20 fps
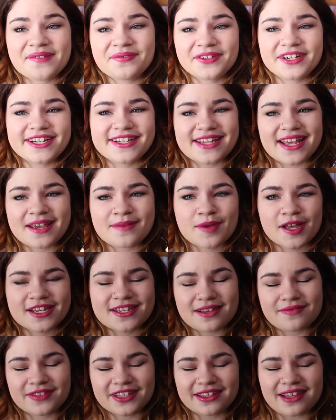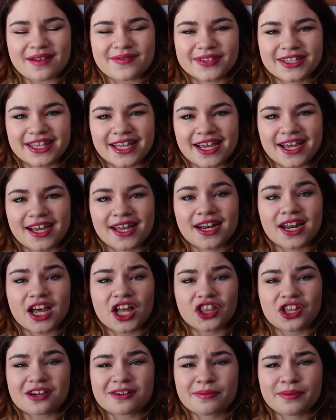Every Day by David Levithan.
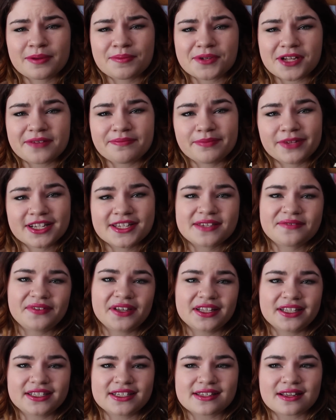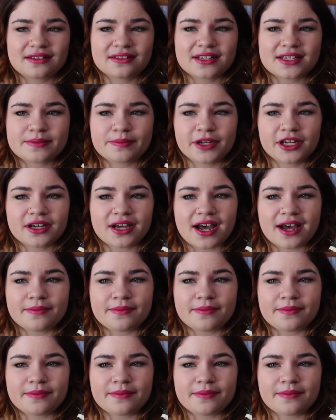A lot of people have mixed feelings on this book.